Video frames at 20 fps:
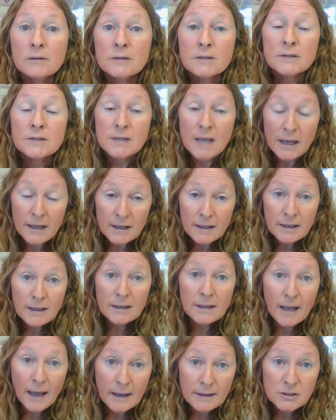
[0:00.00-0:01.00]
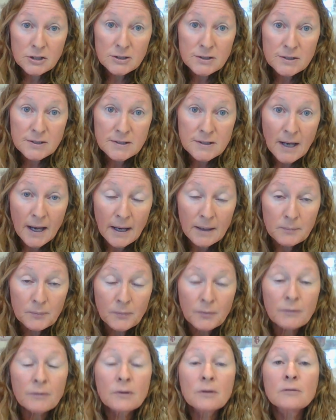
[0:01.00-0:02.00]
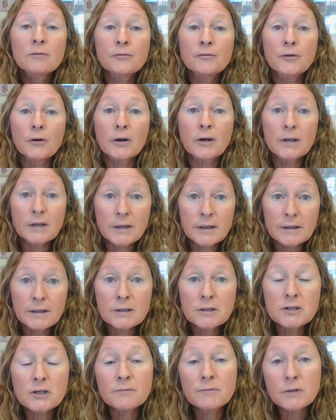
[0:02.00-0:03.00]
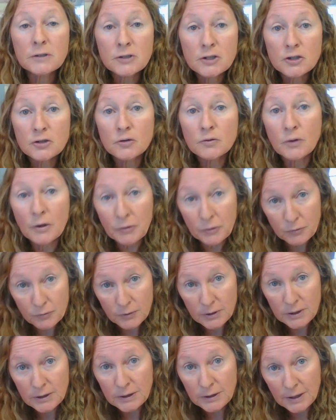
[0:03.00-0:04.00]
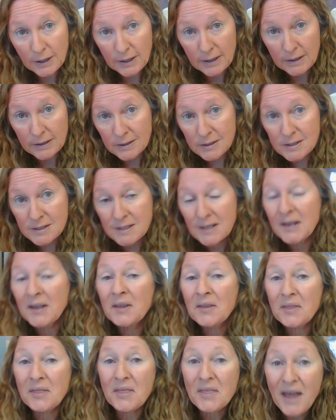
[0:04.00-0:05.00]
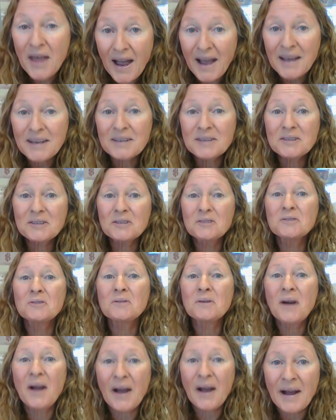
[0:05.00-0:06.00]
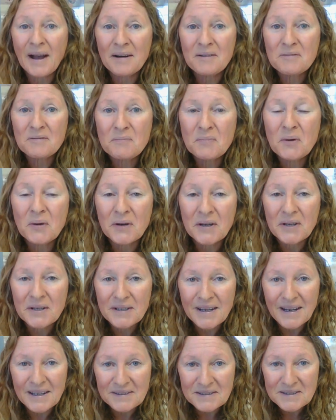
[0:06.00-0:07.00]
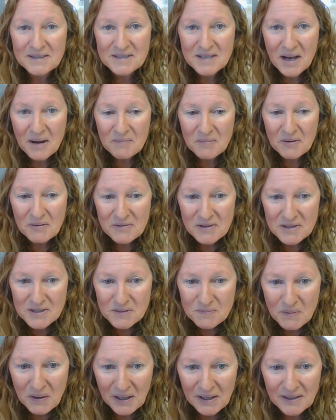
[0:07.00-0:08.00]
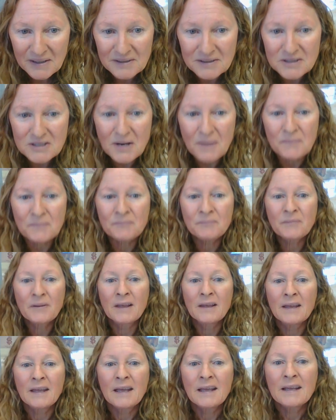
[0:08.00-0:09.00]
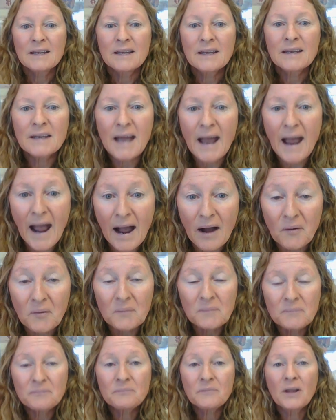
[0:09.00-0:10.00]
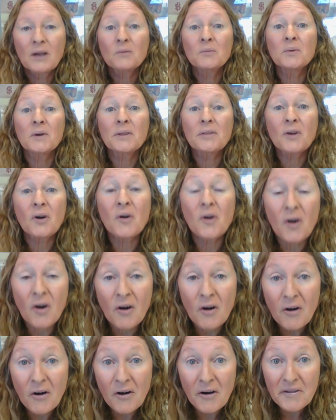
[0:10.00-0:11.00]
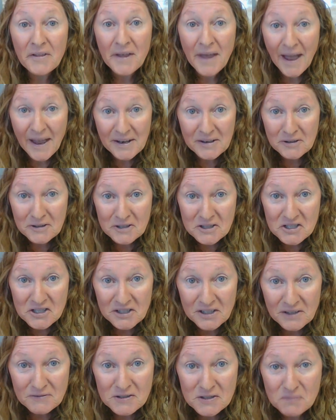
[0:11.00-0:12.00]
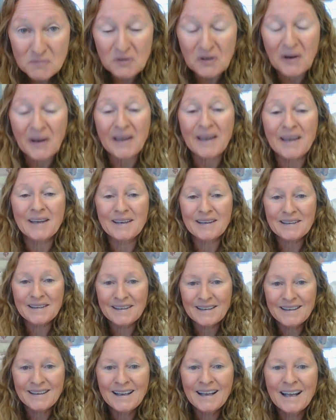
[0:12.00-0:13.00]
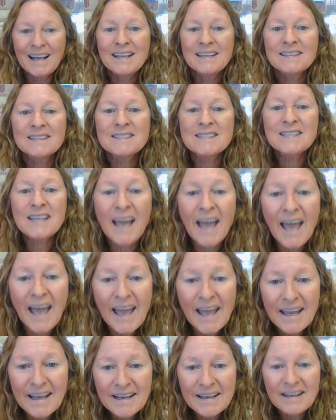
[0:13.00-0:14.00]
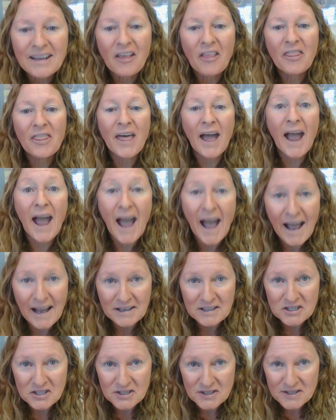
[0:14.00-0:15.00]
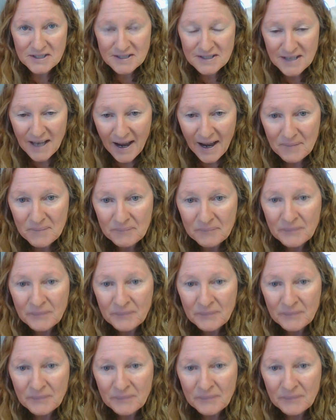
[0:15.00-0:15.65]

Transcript: Take an action step for each of the two or three things that you have put at the top of this page. Now, with all the energy of spring, take the action step.